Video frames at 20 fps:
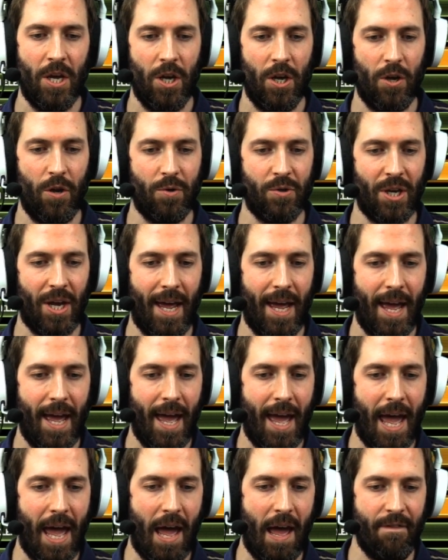whose
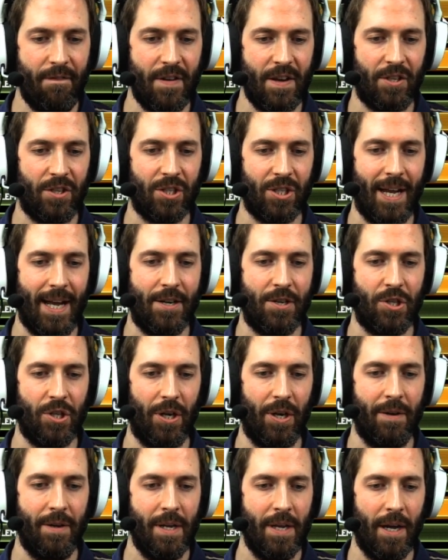heavy stature